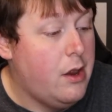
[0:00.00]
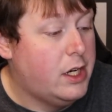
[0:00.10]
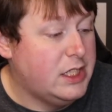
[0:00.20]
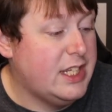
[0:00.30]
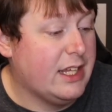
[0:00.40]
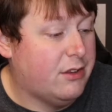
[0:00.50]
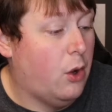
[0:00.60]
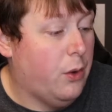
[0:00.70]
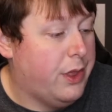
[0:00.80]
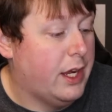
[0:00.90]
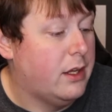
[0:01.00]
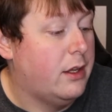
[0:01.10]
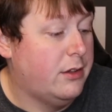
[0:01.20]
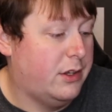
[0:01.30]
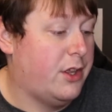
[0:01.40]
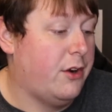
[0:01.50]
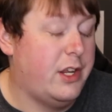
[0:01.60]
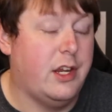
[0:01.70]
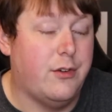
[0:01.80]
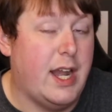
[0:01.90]
And that's the whole thing. This is
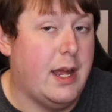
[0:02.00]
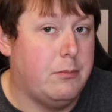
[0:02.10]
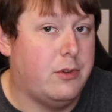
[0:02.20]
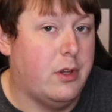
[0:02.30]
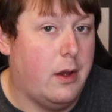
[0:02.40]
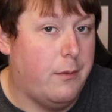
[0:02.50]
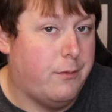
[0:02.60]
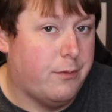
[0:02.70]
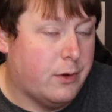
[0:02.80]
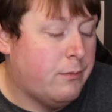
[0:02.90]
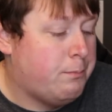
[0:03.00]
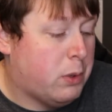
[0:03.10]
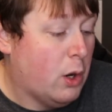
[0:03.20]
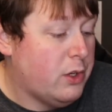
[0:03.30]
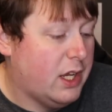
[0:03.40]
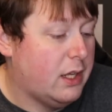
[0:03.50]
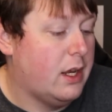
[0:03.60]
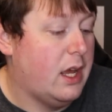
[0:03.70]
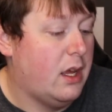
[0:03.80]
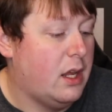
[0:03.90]
13 grams of protein
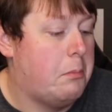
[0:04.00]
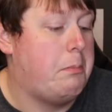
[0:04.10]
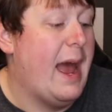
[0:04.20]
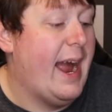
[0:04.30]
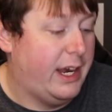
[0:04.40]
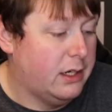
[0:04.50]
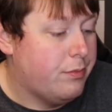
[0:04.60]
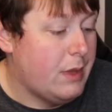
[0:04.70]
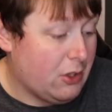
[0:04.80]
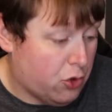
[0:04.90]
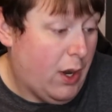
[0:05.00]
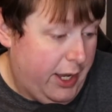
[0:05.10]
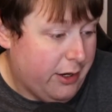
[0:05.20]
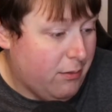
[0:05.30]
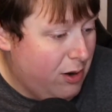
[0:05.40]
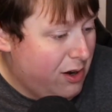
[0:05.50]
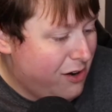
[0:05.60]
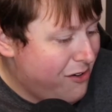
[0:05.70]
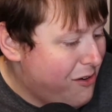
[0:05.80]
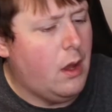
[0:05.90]
in a bag. That's great.
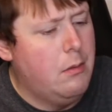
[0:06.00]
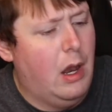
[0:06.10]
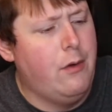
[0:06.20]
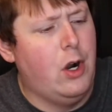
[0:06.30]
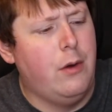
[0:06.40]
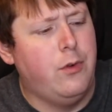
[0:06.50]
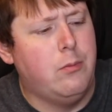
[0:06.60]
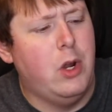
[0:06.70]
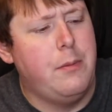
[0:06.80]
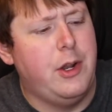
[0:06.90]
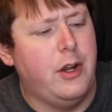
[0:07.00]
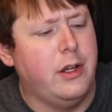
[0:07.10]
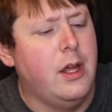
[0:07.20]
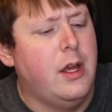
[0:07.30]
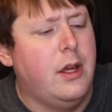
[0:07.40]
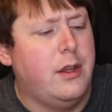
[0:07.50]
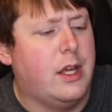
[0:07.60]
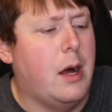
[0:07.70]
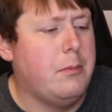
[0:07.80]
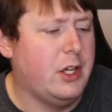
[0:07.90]
But overall, from what I'm hearing, the
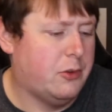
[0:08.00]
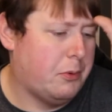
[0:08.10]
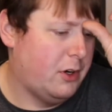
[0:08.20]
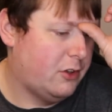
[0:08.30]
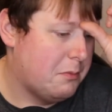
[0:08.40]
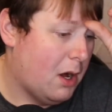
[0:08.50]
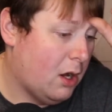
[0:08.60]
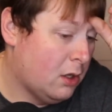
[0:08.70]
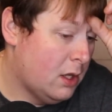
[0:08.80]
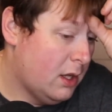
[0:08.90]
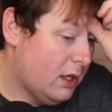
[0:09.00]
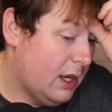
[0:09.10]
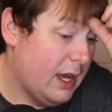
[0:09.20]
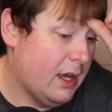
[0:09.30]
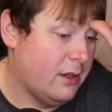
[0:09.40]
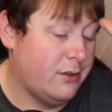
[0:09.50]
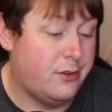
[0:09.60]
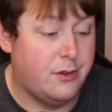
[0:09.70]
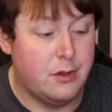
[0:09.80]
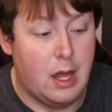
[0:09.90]
company is pretty small
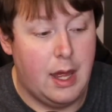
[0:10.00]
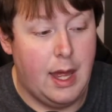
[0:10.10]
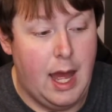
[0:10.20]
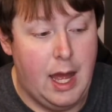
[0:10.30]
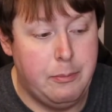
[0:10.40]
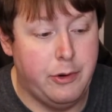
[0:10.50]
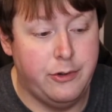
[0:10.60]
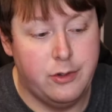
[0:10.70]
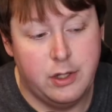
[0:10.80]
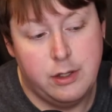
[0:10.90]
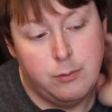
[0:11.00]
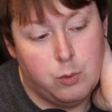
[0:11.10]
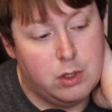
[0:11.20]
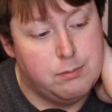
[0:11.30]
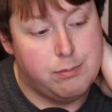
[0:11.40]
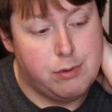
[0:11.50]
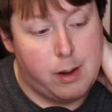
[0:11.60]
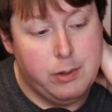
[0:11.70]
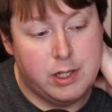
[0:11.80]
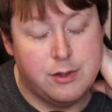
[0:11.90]
and I personally will
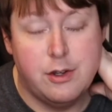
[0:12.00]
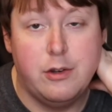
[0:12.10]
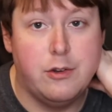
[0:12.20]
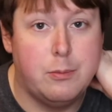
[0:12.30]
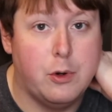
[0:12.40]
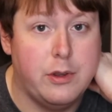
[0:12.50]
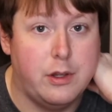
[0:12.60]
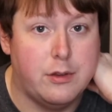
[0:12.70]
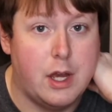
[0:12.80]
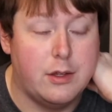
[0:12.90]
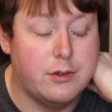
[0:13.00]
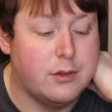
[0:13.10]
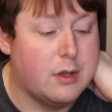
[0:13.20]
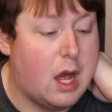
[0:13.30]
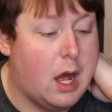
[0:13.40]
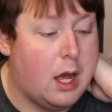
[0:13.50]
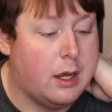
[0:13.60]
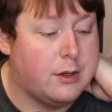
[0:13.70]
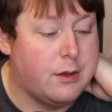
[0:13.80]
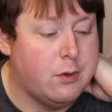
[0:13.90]
probably continue to support these guys.
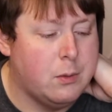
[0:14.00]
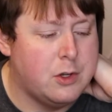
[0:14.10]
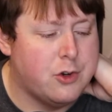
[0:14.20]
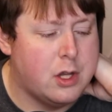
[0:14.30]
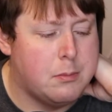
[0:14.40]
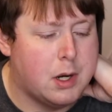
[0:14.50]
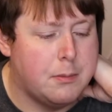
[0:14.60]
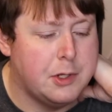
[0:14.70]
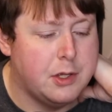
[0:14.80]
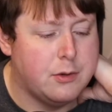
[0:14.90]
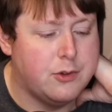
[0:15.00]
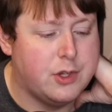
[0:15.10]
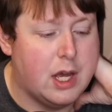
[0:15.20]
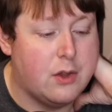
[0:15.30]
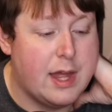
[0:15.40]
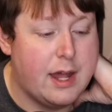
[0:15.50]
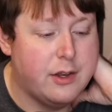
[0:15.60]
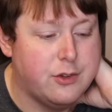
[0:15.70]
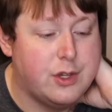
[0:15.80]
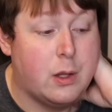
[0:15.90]
I definitely want to try the barbecue and see how that
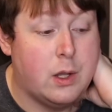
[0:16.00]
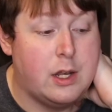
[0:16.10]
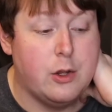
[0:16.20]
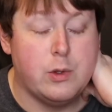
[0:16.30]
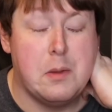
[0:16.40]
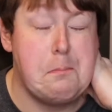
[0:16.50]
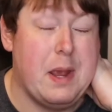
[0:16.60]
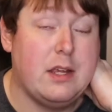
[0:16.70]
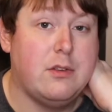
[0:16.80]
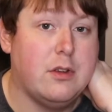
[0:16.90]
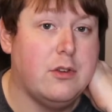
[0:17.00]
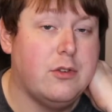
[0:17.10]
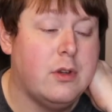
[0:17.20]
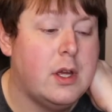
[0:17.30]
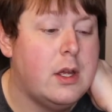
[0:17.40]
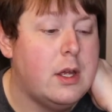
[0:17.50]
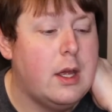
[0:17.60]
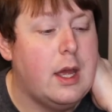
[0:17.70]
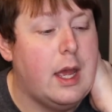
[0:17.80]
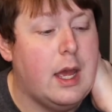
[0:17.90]
now that I know what the base is.
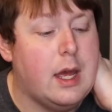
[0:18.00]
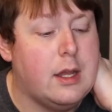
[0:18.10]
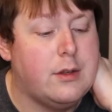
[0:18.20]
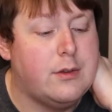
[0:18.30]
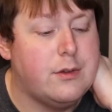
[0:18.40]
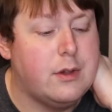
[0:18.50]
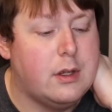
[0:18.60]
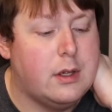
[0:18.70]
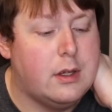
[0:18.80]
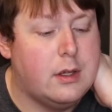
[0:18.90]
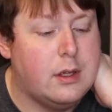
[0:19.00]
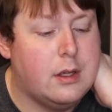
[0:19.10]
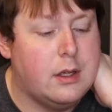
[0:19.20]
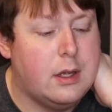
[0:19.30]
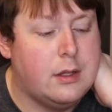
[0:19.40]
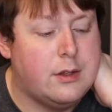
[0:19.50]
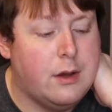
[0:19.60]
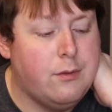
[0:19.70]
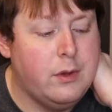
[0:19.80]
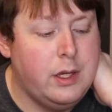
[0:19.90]
And I
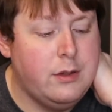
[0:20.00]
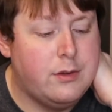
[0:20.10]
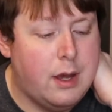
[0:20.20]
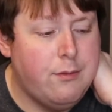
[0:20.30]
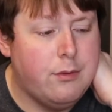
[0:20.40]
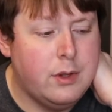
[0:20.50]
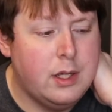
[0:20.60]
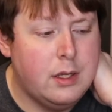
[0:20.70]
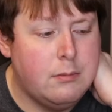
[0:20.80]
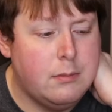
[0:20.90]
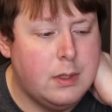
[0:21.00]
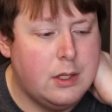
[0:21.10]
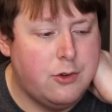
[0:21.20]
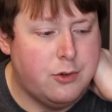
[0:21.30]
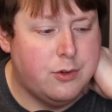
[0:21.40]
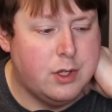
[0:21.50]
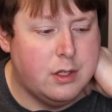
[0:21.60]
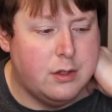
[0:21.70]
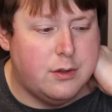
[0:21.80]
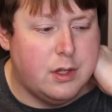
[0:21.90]
definitely, definitely am
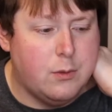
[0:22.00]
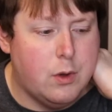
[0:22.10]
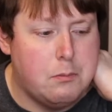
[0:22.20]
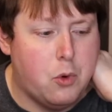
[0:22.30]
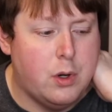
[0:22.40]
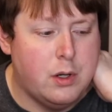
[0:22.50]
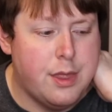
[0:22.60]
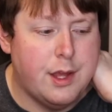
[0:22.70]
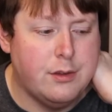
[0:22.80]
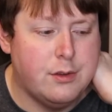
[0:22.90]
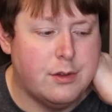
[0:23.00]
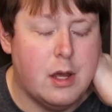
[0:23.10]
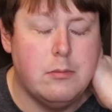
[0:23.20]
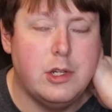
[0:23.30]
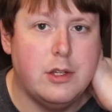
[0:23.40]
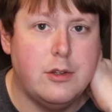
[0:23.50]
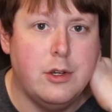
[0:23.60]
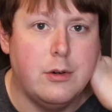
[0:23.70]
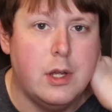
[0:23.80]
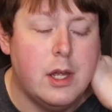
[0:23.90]
interested in seeing what more things this company can
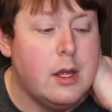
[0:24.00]
do.